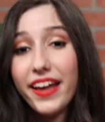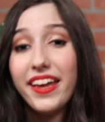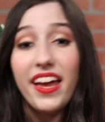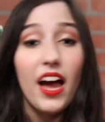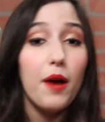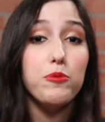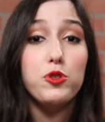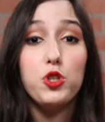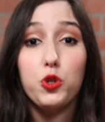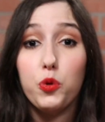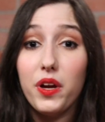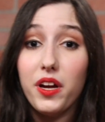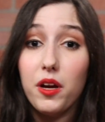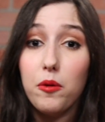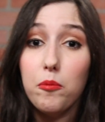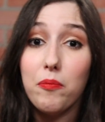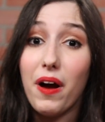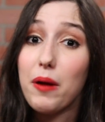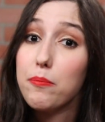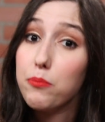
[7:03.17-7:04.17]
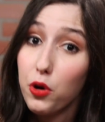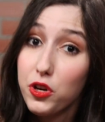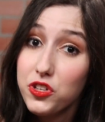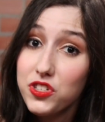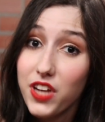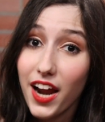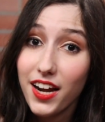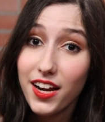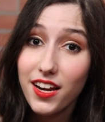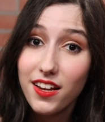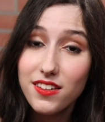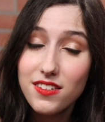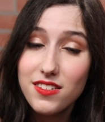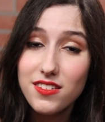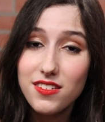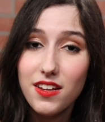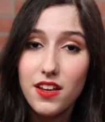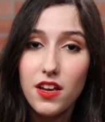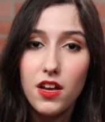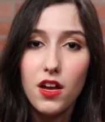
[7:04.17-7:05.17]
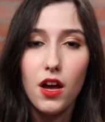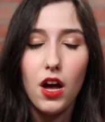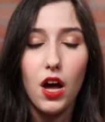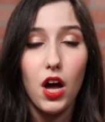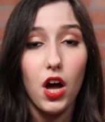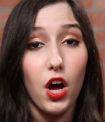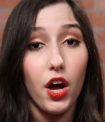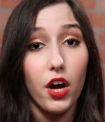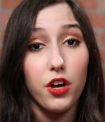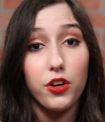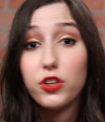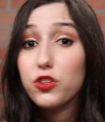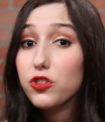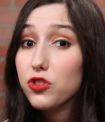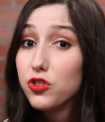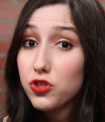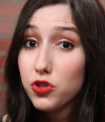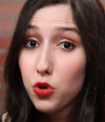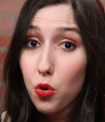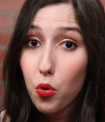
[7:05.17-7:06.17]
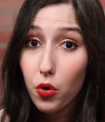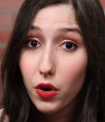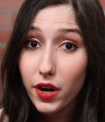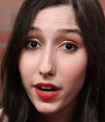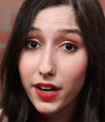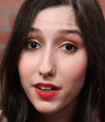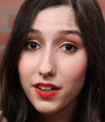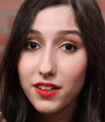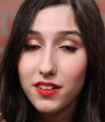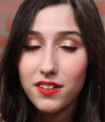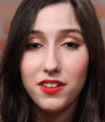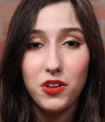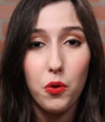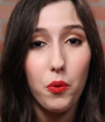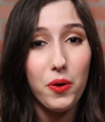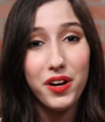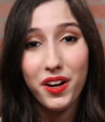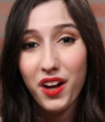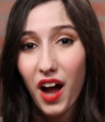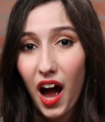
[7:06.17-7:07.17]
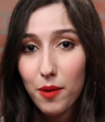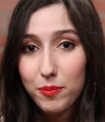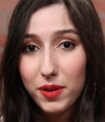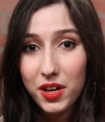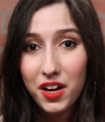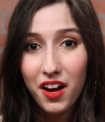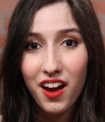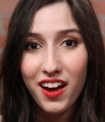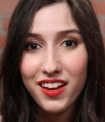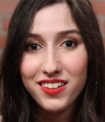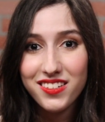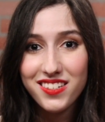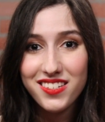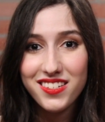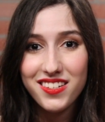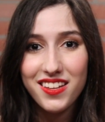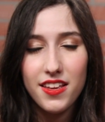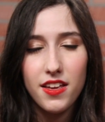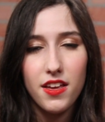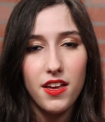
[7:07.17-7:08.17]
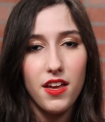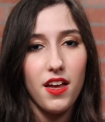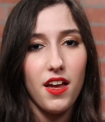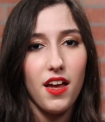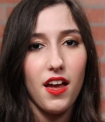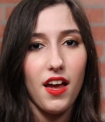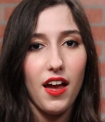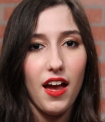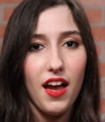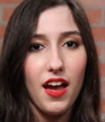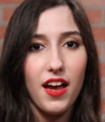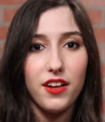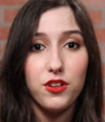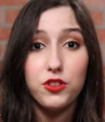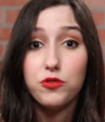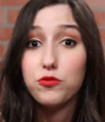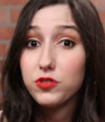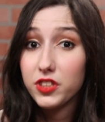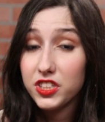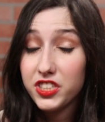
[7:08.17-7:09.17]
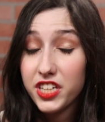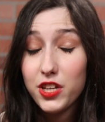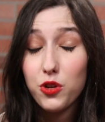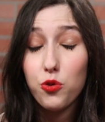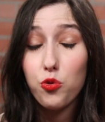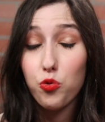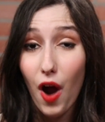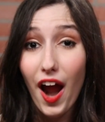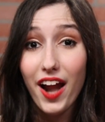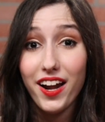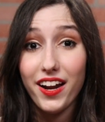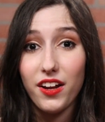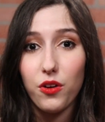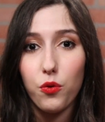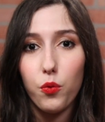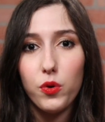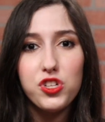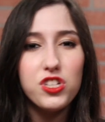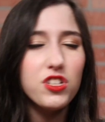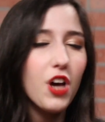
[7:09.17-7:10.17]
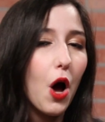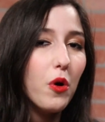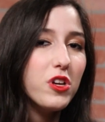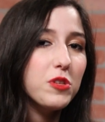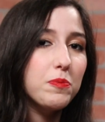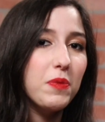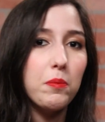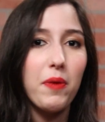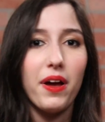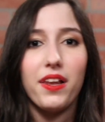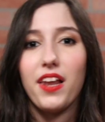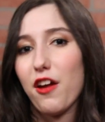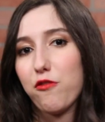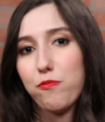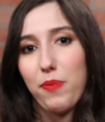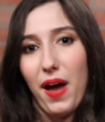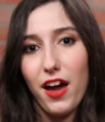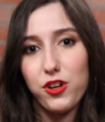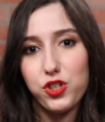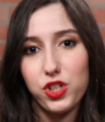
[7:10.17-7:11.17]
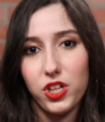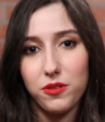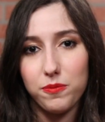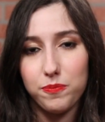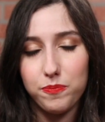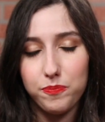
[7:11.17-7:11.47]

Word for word: I kept doing my book signings, uh, touring, going to Comic-Cons, and continued writing, which has always been my life passion.